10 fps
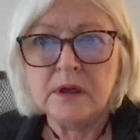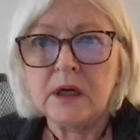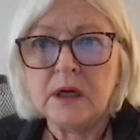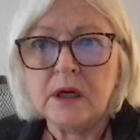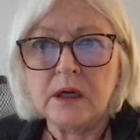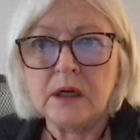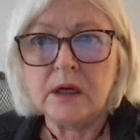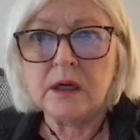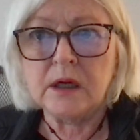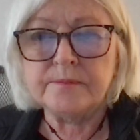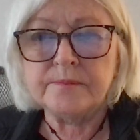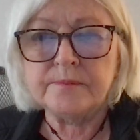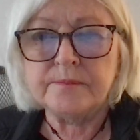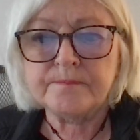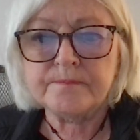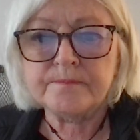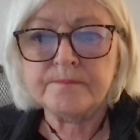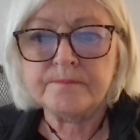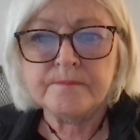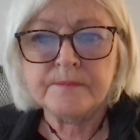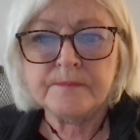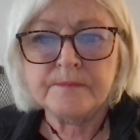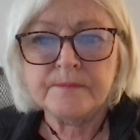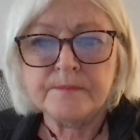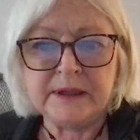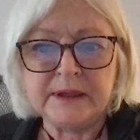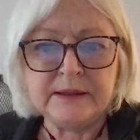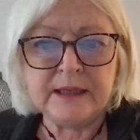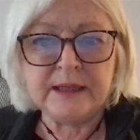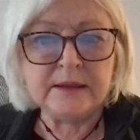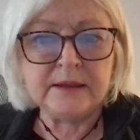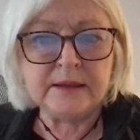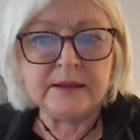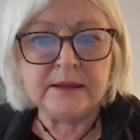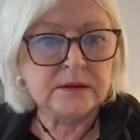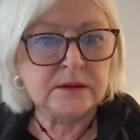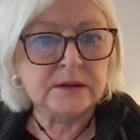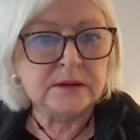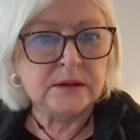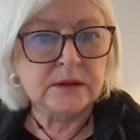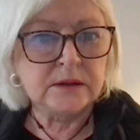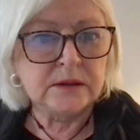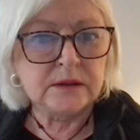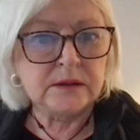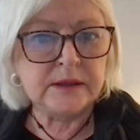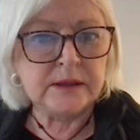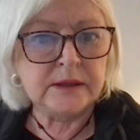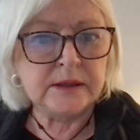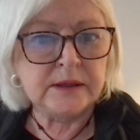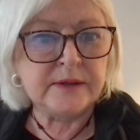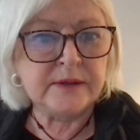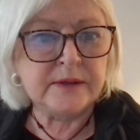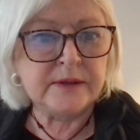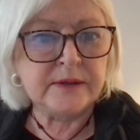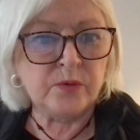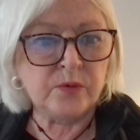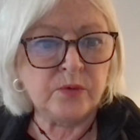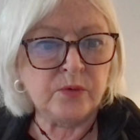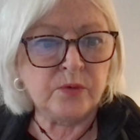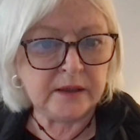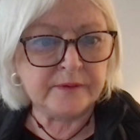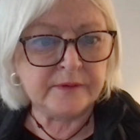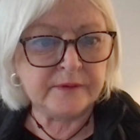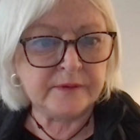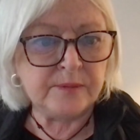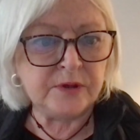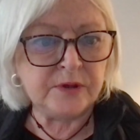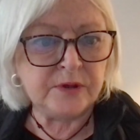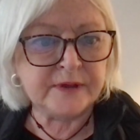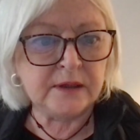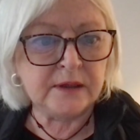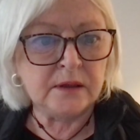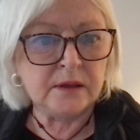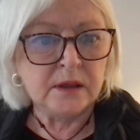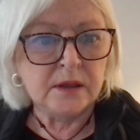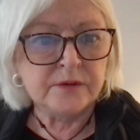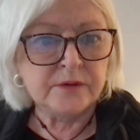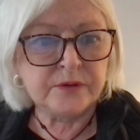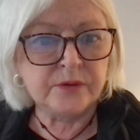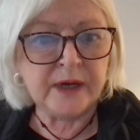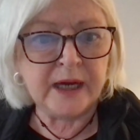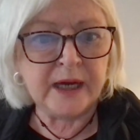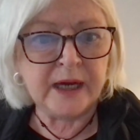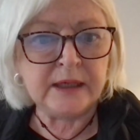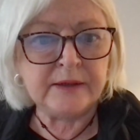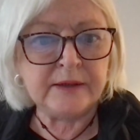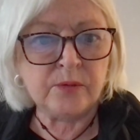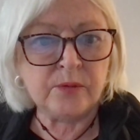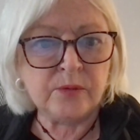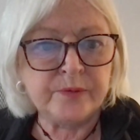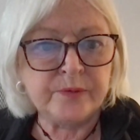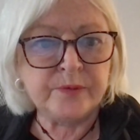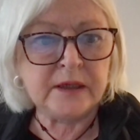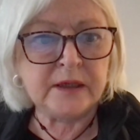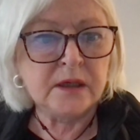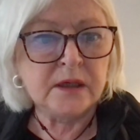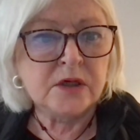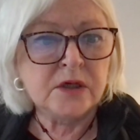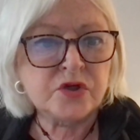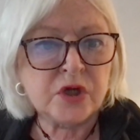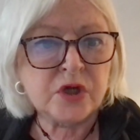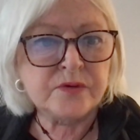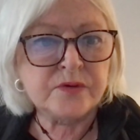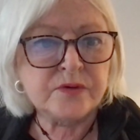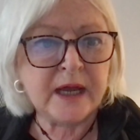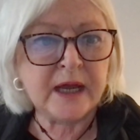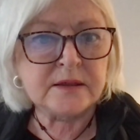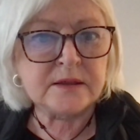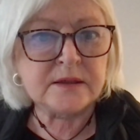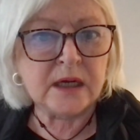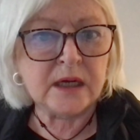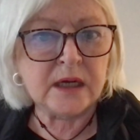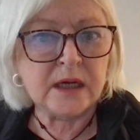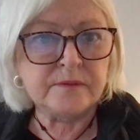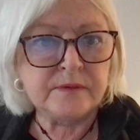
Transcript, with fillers: uh, completed that, then there is a rubric that I'm using to grade, and that rubric shows that uh,